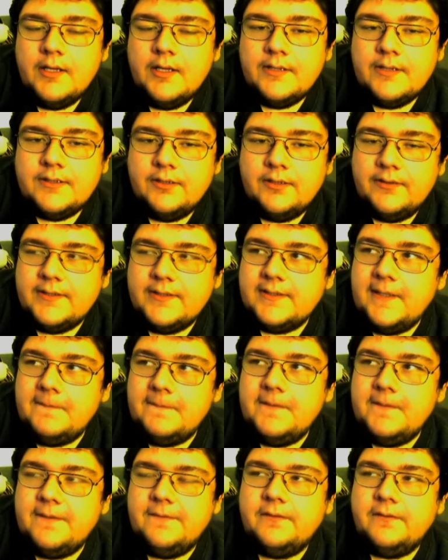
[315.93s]
So this
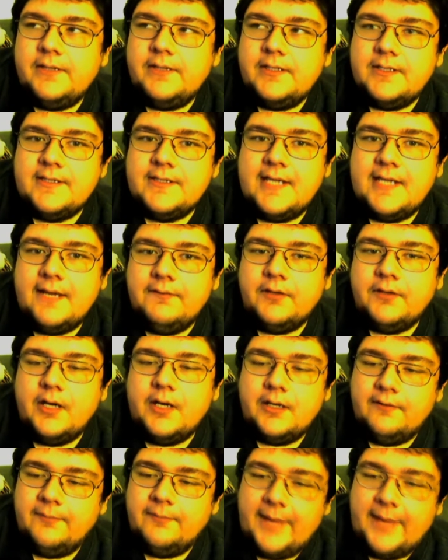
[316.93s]
game definitely does have a
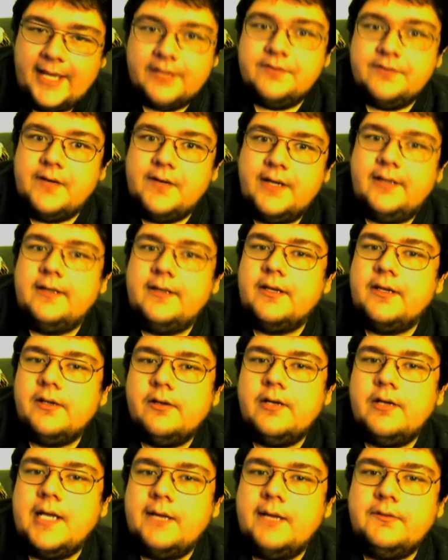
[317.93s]
lot of backtracking that you're
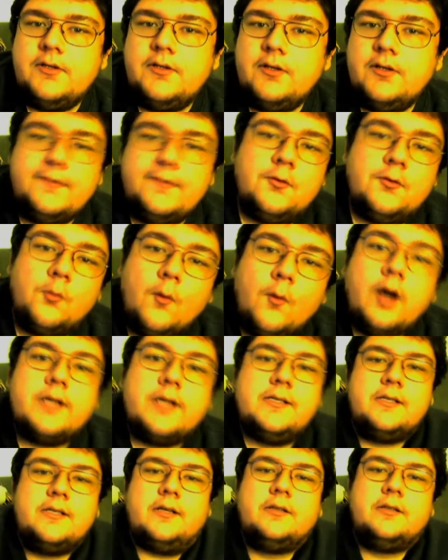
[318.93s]
going to have to do if you
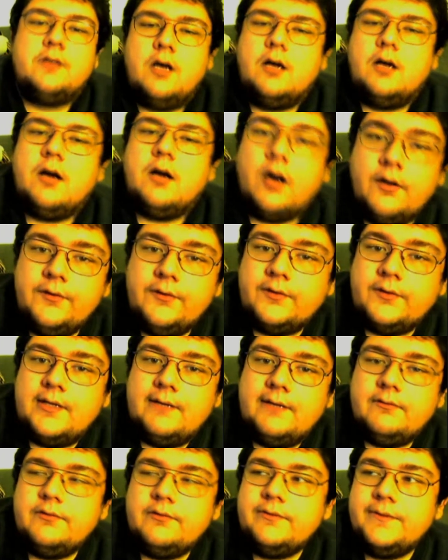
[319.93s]
want to unlock all the
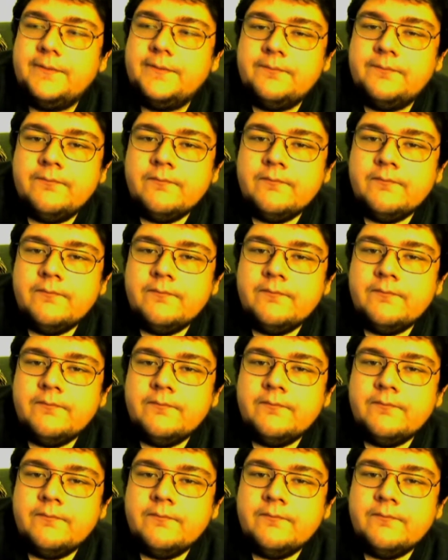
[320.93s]
levels,